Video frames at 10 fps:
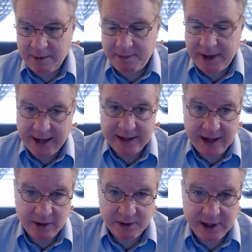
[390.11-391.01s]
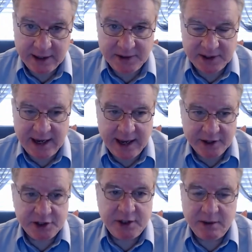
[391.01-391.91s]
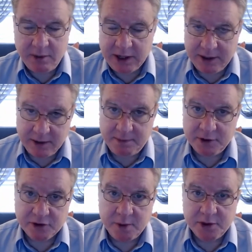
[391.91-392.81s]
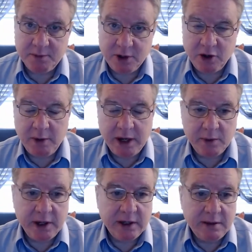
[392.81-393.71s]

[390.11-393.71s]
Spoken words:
handout that's attached in the description below, by the way,